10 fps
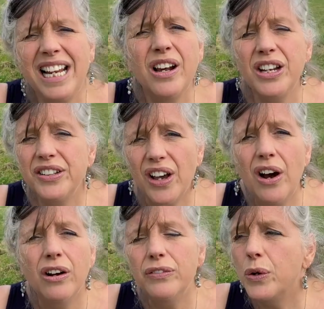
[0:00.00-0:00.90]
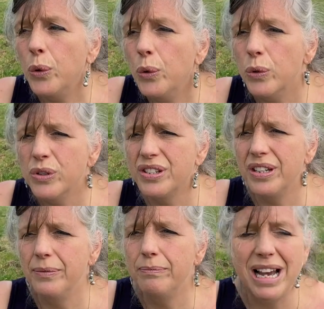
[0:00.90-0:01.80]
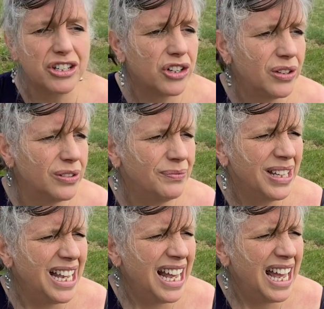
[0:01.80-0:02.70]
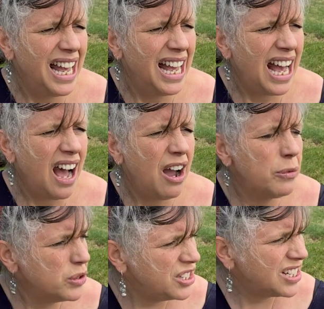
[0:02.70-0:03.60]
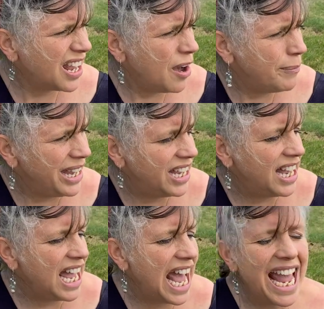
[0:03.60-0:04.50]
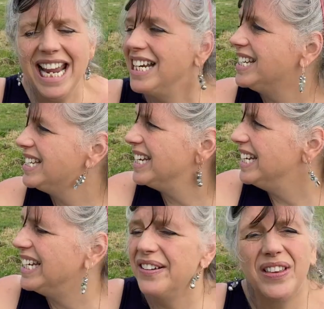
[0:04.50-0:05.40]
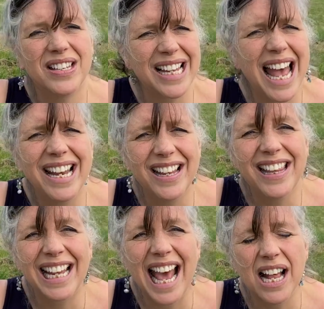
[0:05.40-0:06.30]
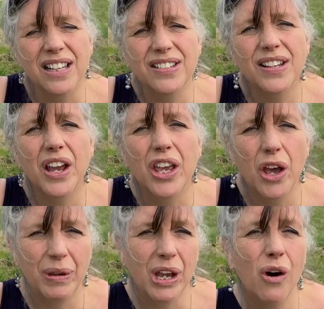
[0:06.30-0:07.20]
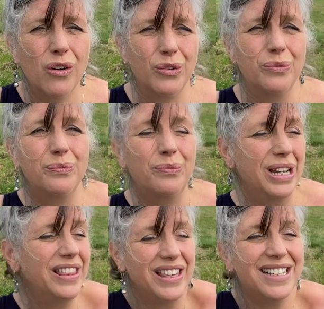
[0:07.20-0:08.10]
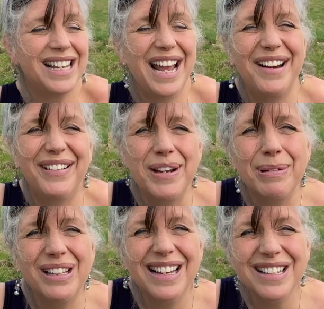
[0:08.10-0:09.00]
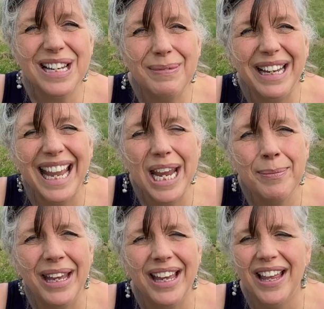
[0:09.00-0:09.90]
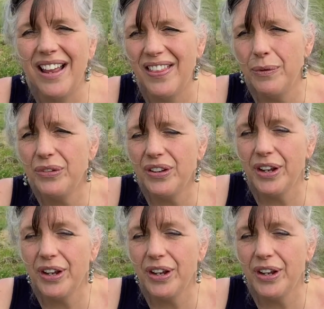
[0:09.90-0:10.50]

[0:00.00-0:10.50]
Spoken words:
lines are, of course, magical. I wanted to come here, A, to see if there's anything else going on in this area, because last time I came here there was